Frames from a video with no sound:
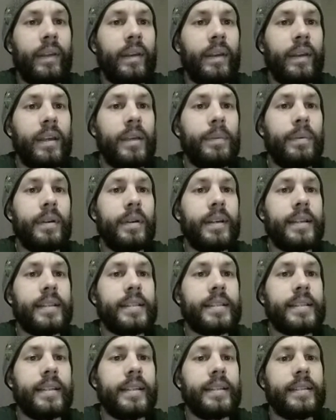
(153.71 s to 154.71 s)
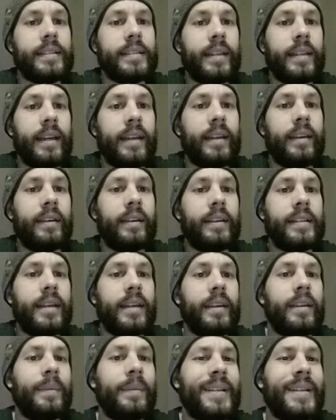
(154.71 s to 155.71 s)
He brings his knight out,
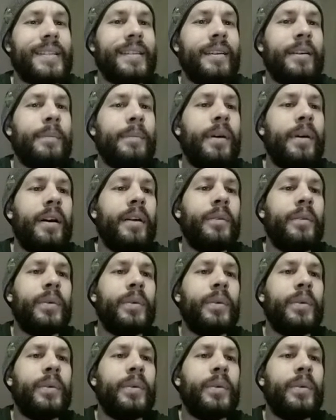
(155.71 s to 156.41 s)
attacking my center pawn,